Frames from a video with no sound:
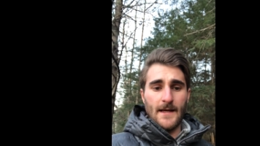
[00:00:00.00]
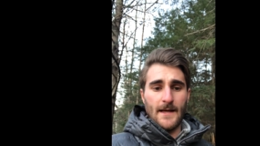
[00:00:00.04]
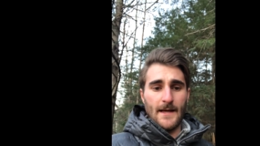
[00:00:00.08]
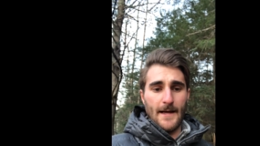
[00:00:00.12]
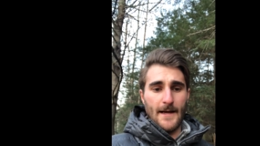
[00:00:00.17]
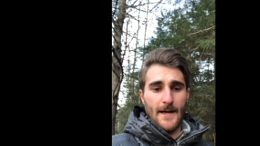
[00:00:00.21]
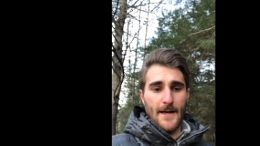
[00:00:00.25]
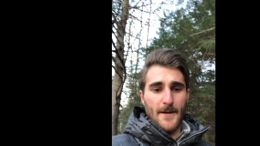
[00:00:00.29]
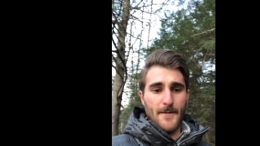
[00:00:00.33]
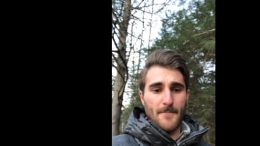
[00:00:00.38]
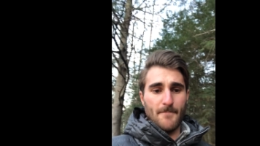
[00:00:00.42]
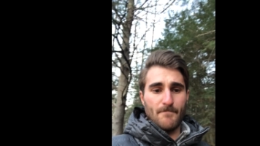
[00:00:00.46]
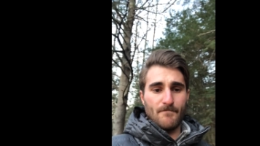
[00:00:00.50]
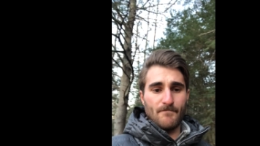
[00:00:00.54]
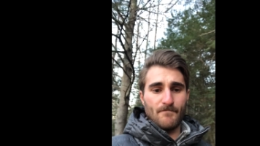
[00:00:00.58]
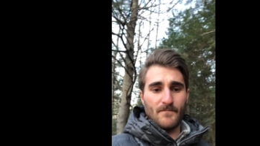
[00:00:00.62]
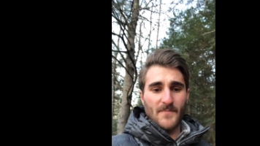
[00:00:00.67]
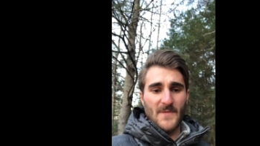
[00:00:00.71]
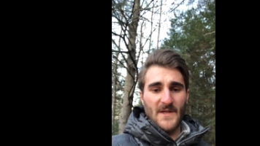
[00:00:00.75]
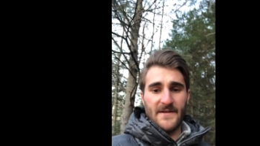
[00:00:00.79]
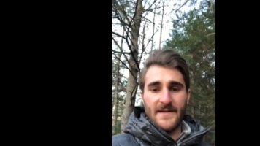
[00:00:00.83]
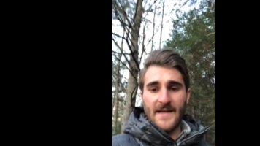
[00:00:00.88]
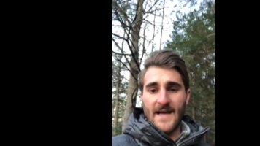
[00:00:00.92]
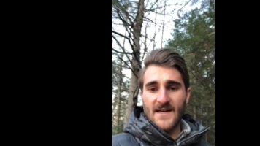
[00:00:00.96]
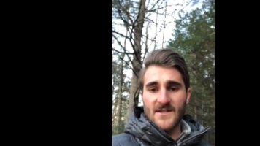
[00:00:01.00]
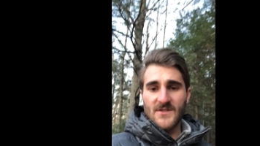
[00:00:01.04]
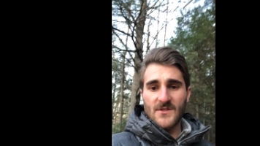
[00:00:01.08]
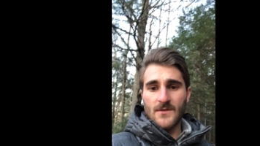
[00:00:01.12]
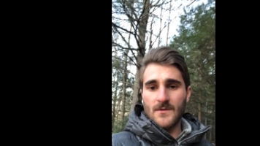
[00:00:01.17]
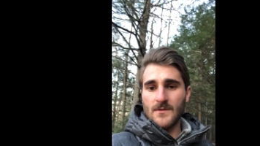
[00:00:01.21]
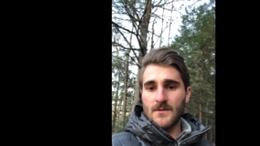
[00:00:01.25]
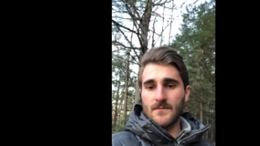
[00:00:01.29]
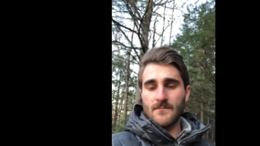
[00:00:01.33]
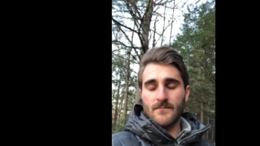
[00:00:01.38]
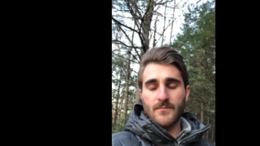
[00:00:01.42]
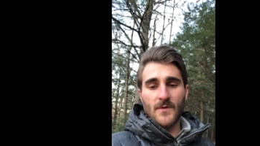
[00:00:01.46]
Um,
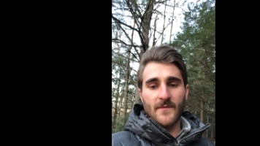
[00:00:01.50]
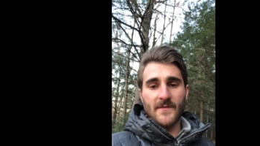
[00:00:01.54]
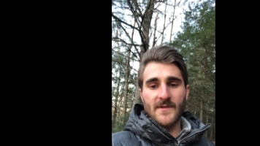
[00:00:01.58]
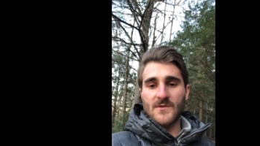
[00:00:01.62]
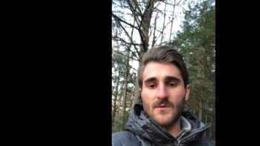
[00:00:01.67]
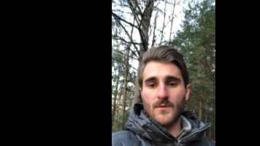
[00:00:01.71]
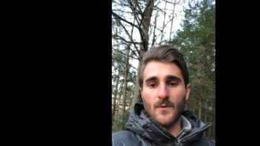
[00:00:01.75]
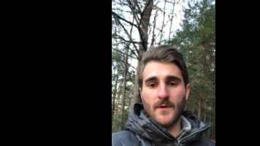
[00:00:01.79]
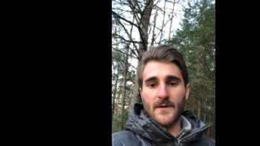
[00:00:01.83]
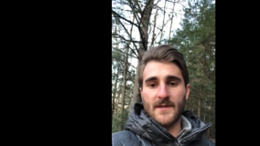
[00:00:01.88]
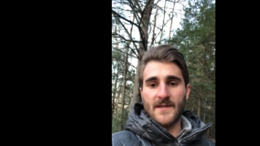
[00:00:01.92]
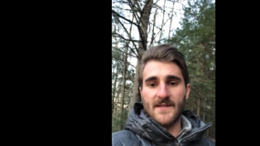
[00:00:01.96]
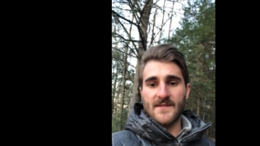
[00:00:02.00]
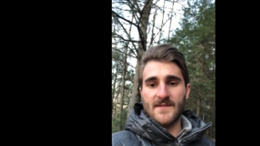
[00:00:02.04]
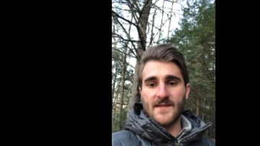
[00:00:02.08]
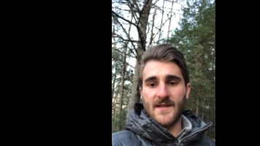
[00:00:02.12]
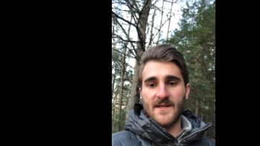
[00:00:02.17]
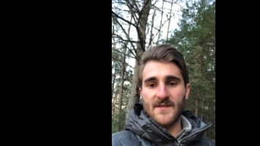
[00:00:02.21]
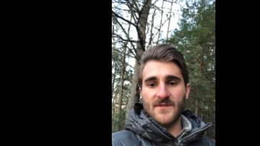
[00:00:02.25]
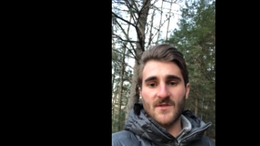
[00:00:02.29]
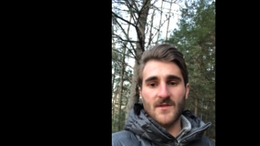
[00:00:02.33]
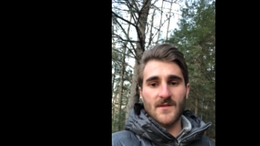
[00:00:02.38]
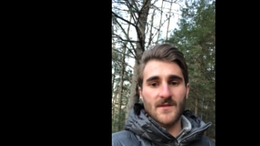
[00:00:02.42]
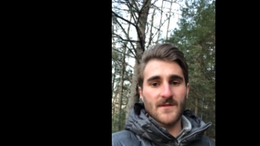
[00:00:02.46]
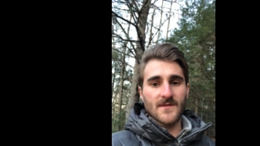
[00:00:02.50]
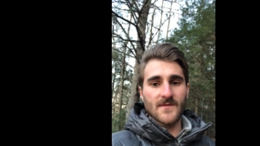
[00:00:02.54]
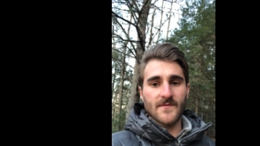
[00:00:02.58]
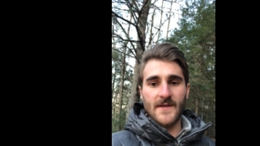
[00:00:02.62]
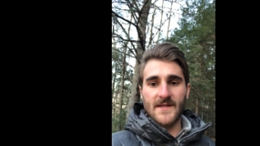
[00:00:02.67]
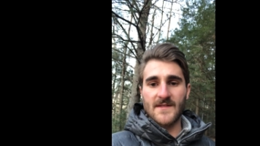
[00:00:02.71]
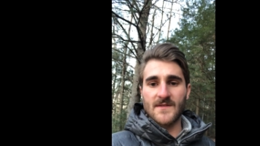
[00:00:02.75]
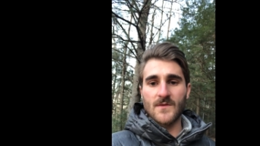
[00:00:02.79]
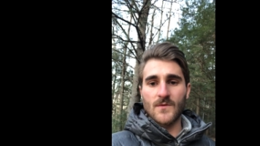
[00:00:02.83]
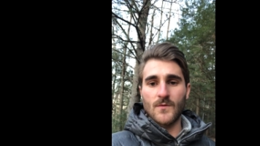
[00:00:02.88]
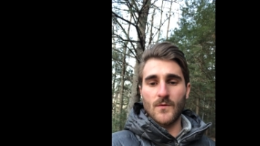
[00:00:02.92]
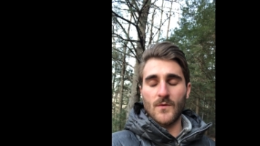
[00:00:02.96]
national and provincial organizations,
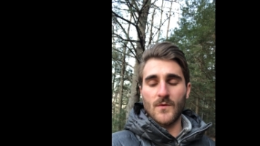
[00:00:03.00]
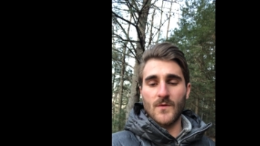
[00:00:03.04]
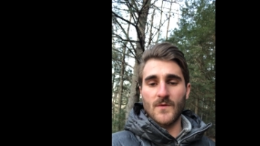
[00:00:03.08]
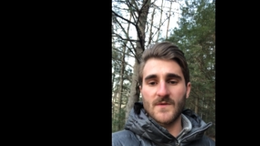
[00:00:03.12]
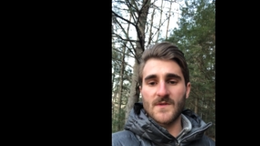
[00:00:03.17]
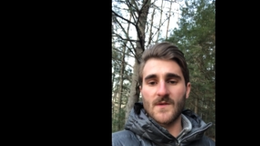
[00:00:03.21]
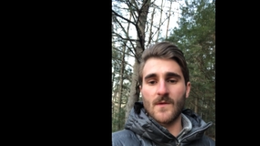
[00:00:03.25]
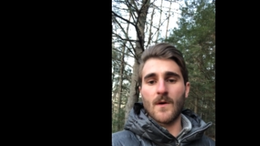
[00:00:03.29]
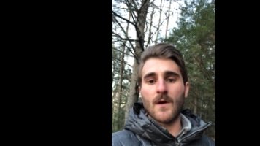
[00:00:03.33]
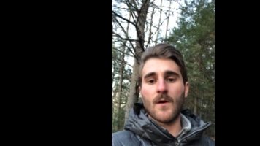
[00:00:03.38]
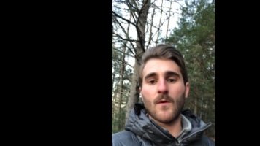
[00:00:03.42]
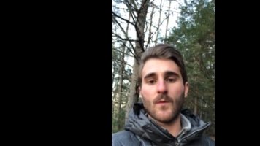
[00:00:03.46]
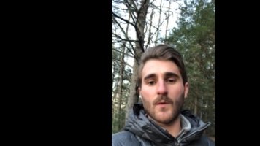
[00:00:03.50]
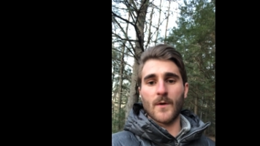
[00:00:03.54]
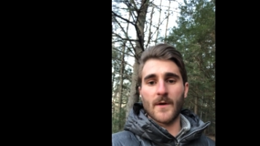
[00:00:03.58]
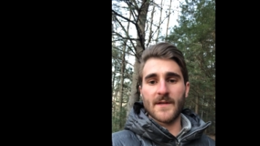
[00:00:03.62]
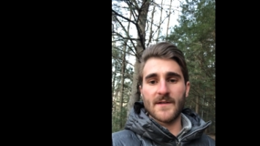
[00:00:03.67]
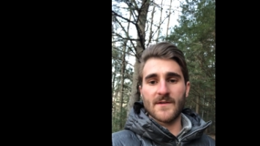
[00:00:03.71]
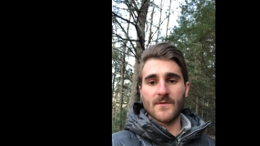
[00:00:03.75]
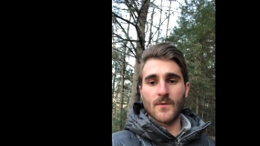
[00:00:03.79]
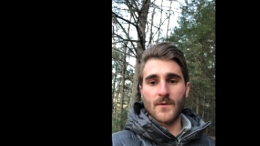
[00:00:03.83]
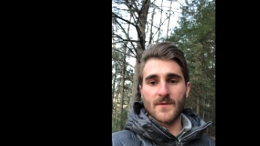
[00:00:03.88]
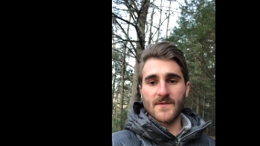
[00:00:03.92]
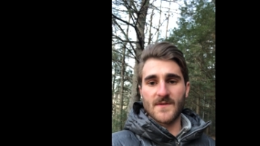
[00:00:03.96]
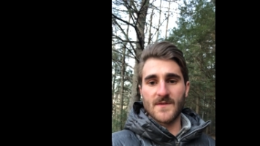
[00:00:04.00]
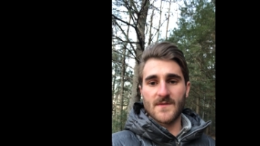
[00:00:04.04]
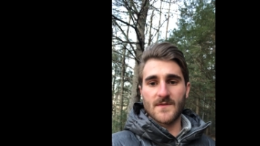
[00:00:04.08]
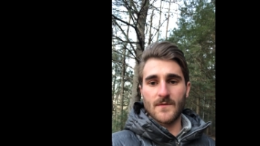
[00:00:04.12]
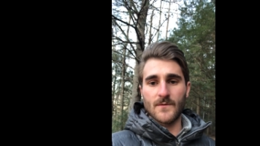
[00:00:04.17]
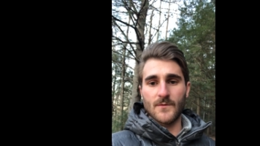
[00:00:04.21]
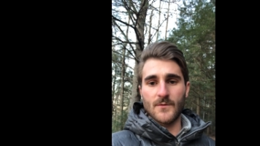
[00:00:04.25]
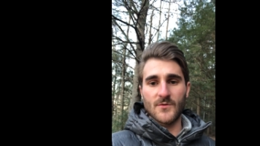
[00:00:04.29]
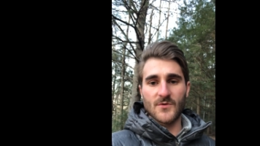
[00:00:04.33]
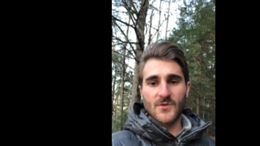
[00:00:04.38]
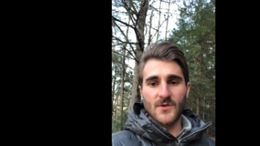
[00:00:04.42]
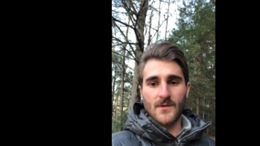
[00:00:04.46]
vet schools, they're all working towards a
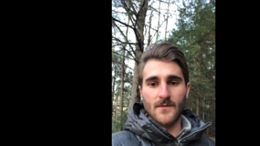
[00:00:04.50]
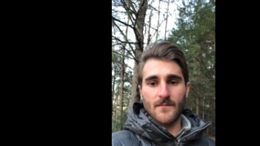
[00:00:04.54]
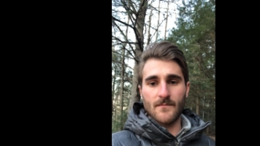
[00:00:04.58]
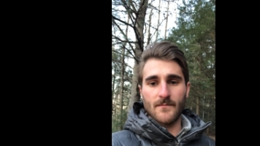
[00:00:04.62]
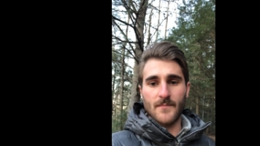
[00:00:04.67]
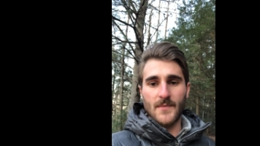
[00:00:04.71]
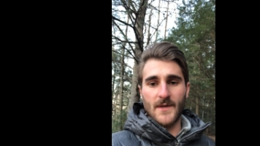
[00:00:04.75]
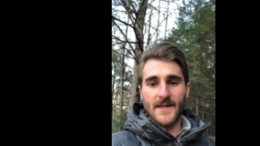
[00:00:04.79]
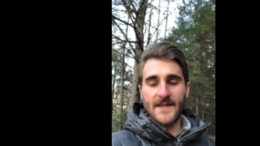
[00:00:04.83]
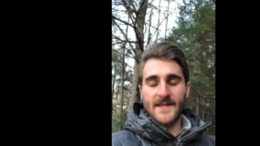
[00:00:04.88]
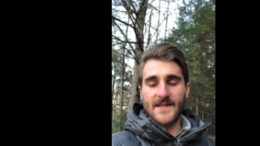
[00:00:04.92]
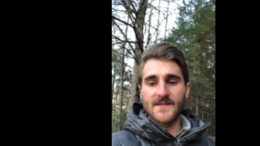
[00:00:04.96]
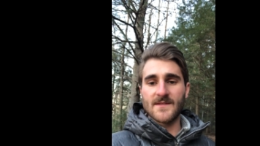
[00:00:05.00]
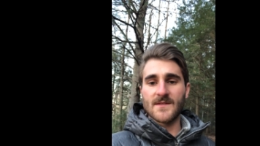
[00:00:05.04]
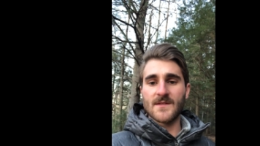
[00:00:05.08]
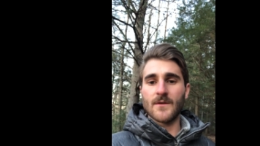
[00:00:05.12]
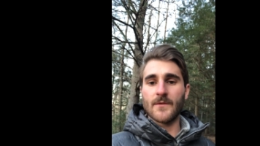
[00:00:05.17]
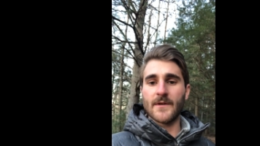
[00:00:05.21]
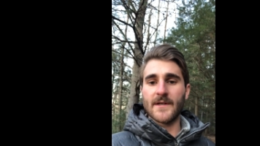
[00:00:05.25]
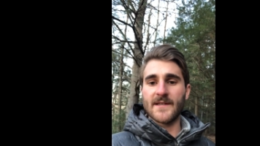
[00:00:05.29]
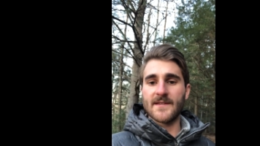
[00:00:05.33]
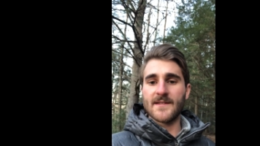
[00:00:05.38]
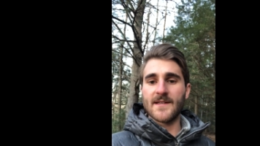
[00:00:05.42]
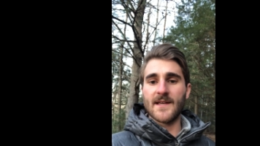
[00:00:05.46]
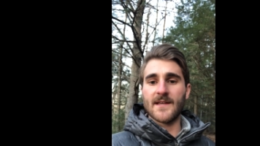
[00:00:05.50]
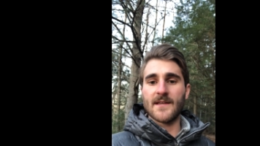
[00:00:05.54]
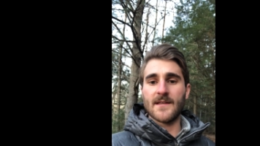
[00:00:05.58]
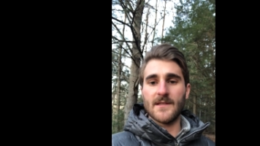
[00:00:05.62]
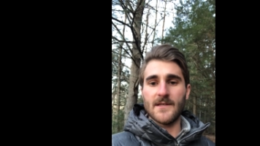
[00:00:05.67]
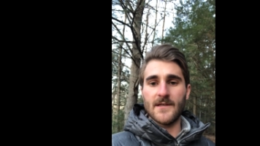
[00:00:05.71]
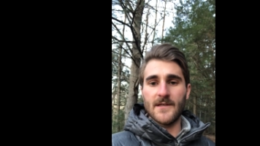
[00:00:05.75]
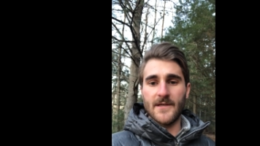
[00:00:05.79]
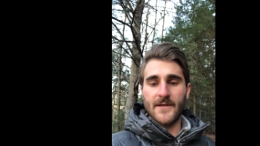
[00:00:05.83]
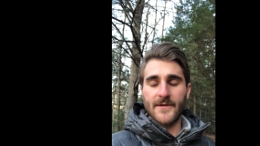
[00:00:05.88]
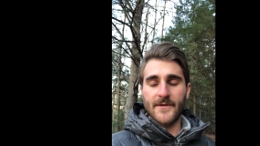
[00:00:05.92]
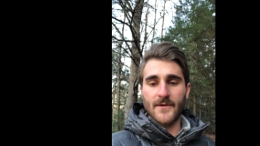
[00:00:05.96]
solution, but it's still going to take
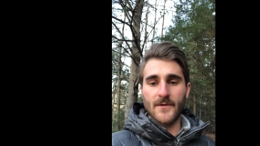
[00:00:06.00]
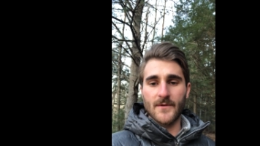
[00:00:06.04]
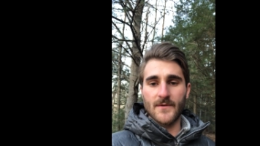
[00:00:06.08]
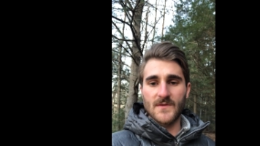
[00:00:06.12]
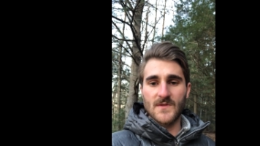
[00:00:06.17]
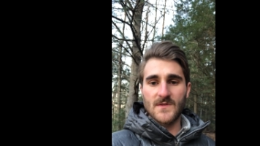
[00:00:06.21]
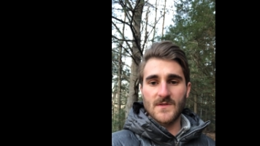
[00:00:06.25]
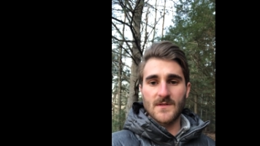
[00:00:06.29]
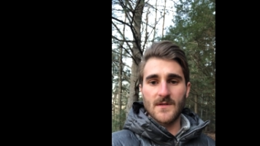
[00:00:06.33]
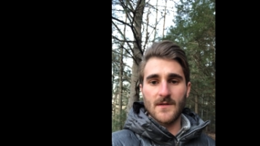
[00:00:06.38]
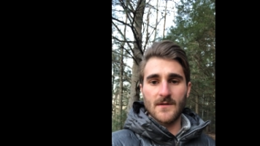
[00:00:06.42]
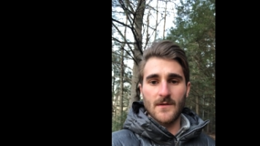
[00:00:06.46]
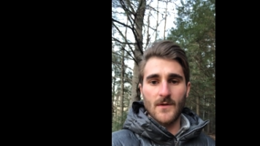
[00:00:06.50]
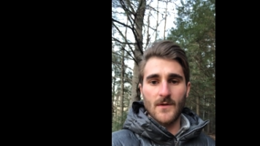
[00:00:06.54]
years to